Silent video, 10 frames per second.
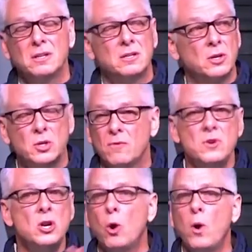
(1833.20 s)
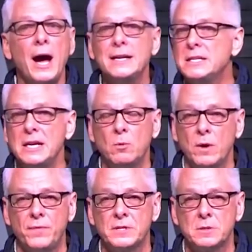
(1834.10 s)
No, you have no idea
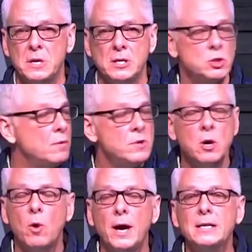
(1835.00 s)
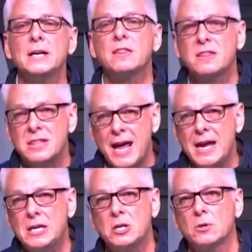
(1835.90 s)
what this means. You have no idea.
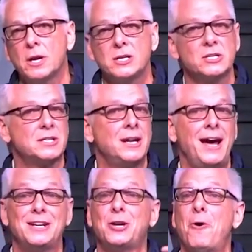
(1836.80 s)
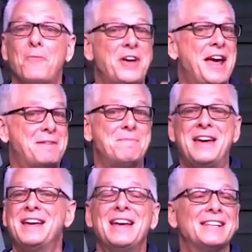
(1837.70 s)
Thank you. And I just said, hey, don't thank
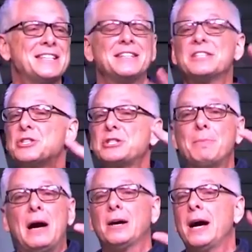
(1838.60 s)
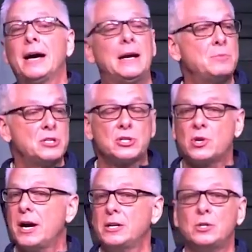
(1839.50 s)
me. Listen, this is about God. I'm just
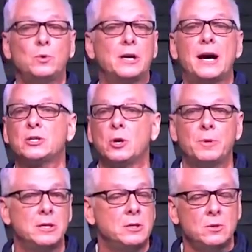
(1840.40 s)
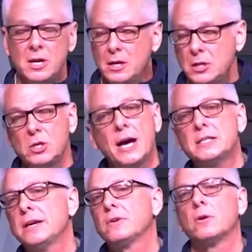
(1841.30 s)
trying to do what God told me to do. You
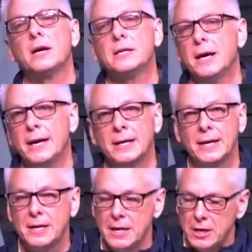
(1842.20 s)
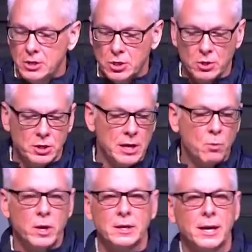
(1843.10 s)
guys have a great day. And I turned and I
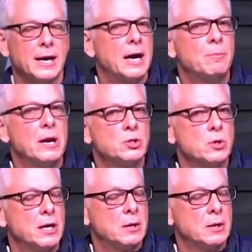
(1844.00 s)
went and I got in my truck.